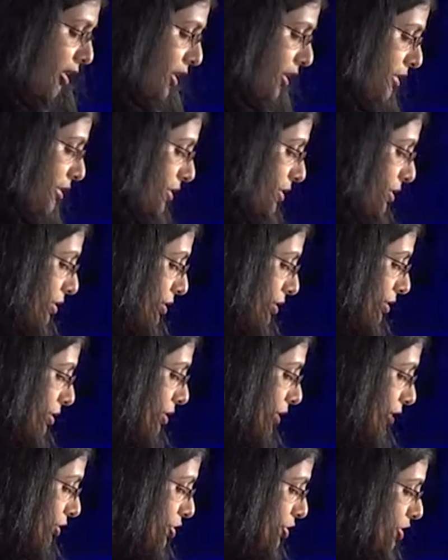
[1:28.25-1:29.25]
It's
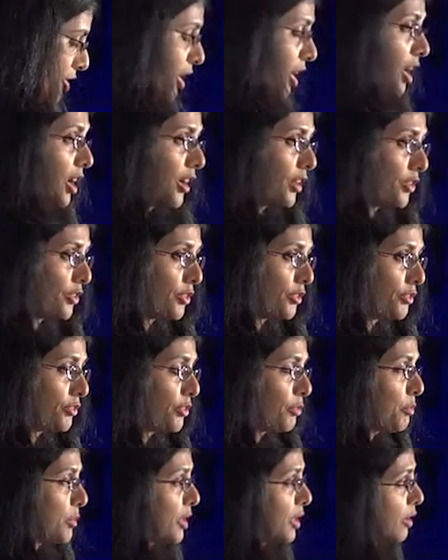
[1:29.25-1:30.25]
such an honor
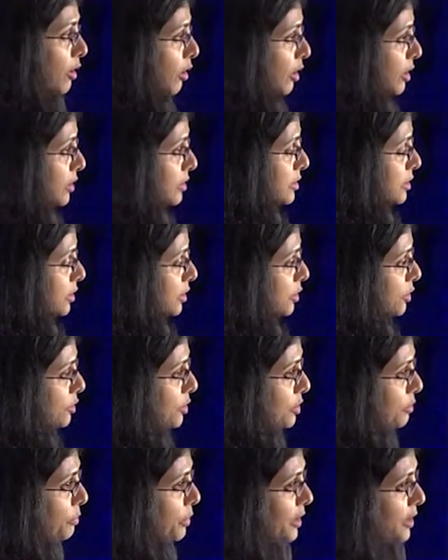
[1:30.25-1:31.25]
for me also
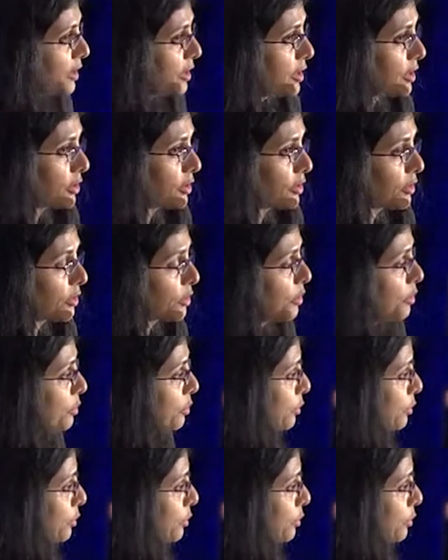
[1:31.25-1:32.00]
to be here